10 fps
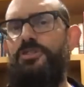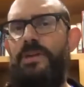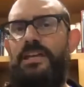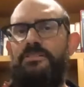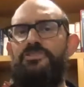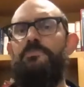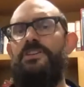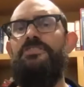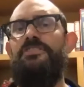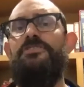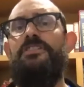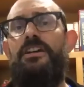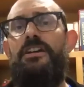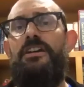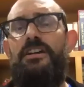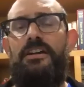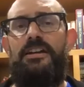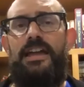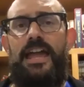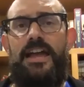meet in this business
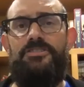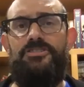has